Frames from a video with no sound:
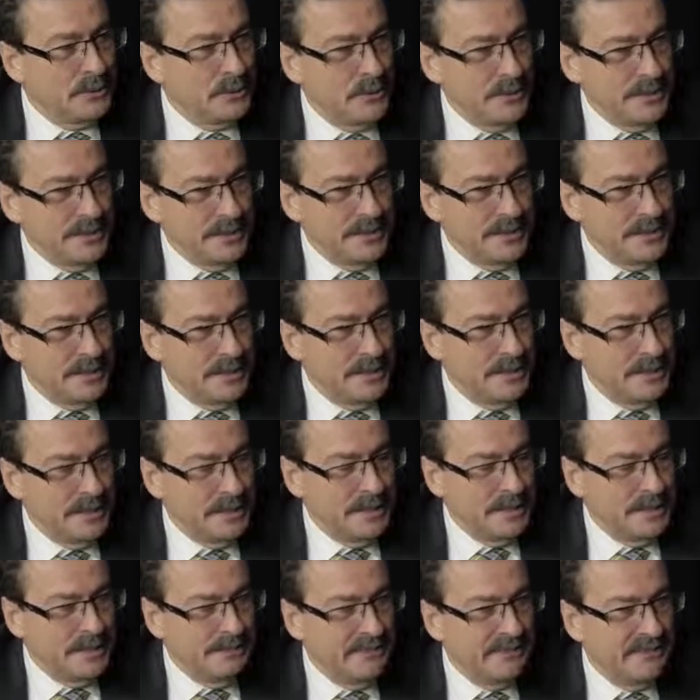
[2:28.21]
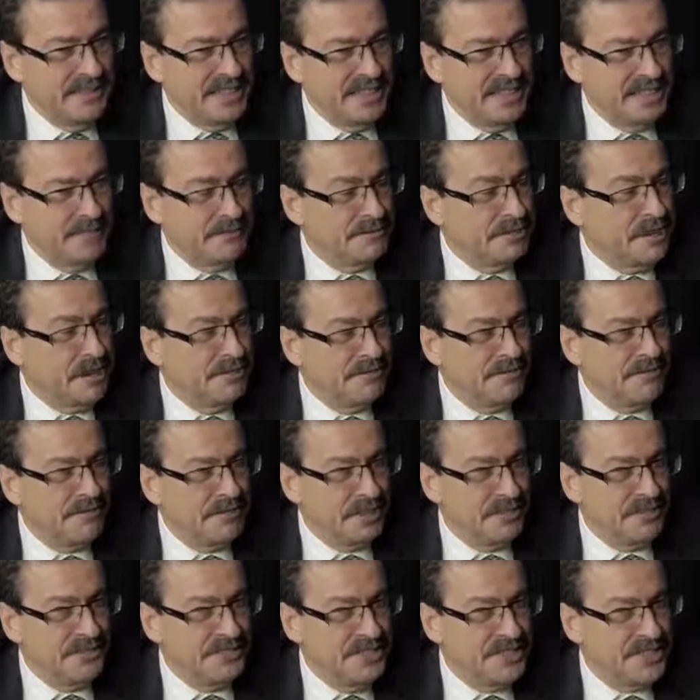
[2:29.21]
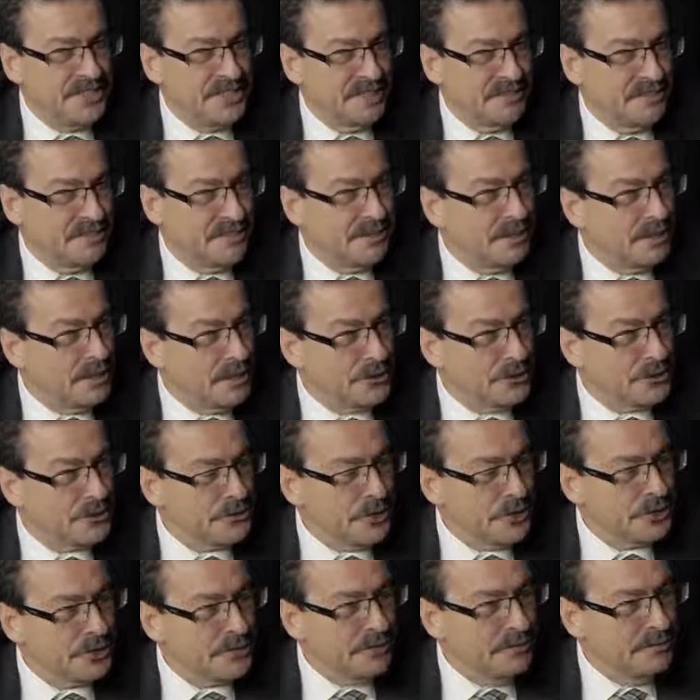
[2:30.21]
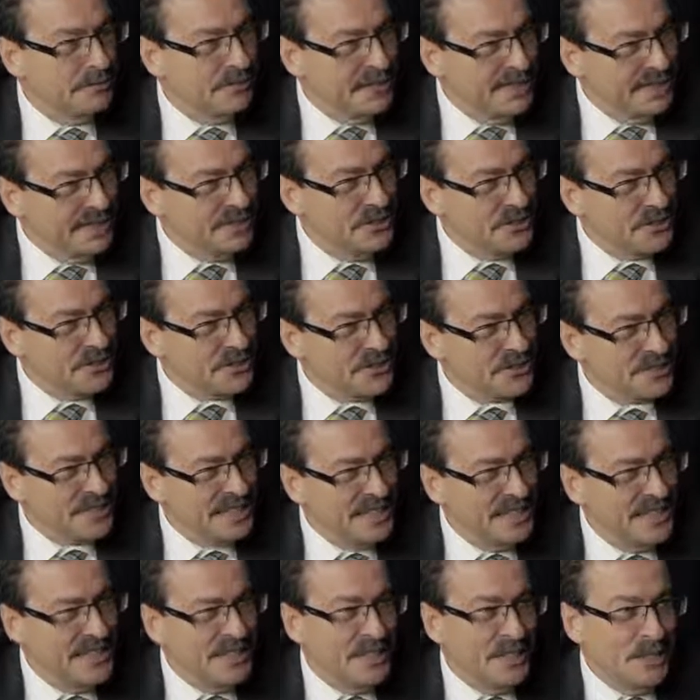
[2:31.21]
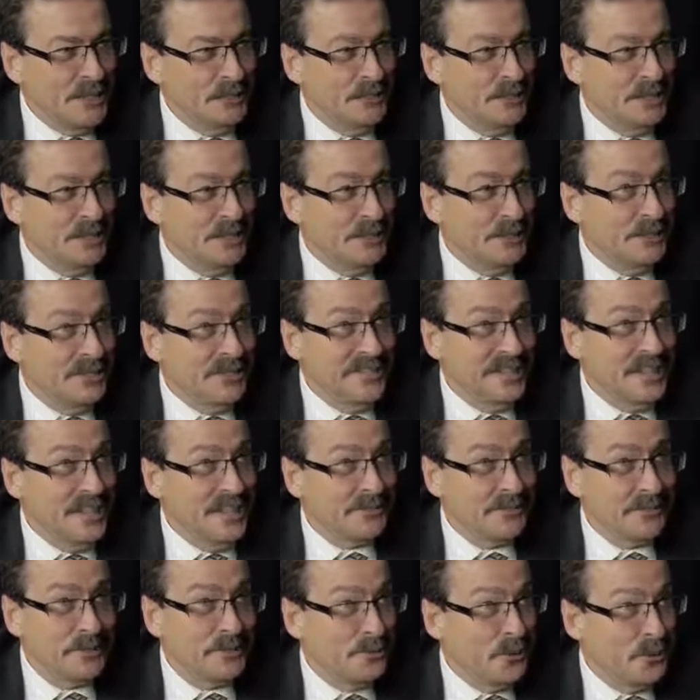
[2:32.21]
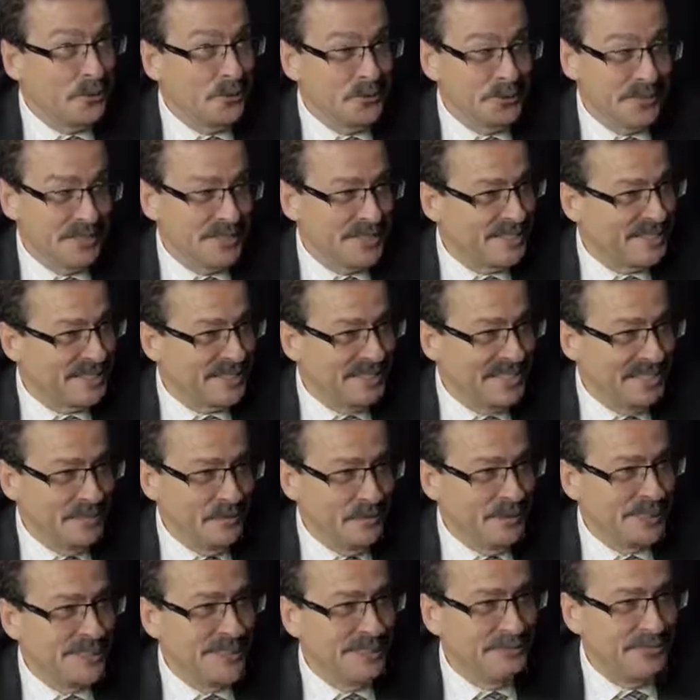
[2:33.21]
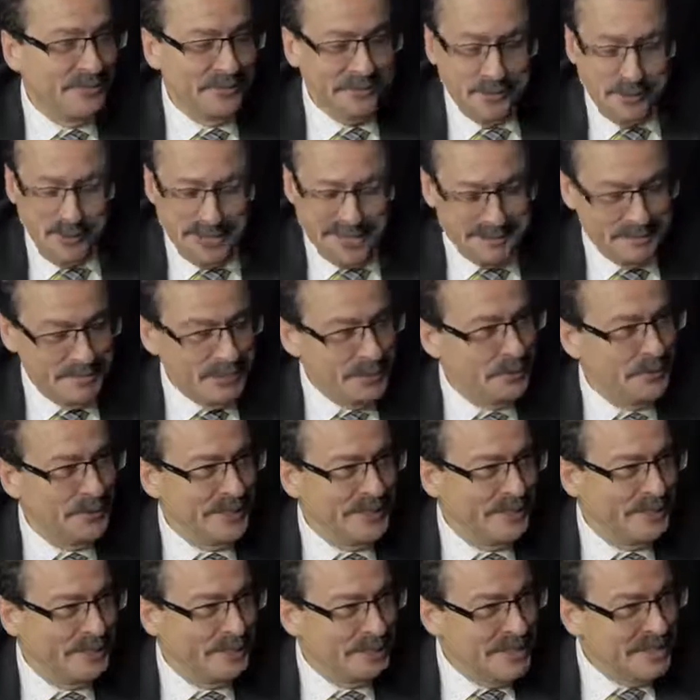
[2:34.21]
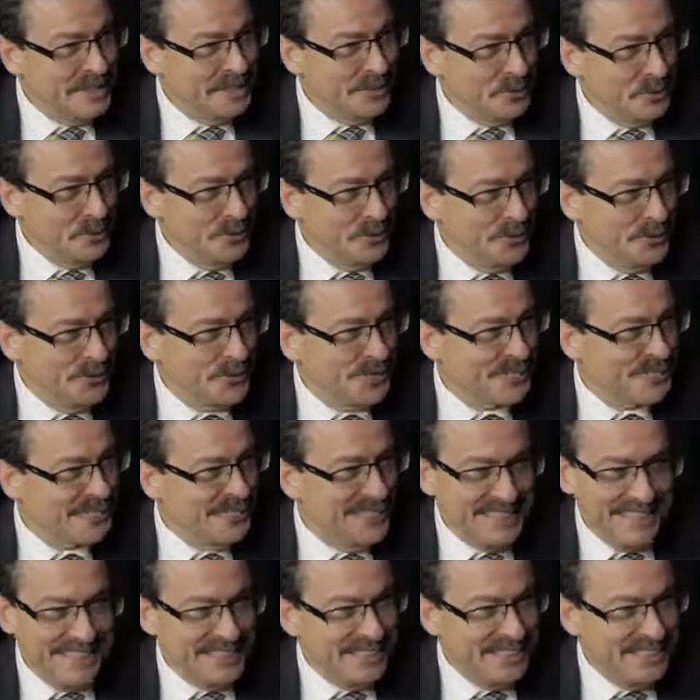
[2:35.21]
We're in a very rough conditions, construction industry, where you can have stones, whatever, falling between tools,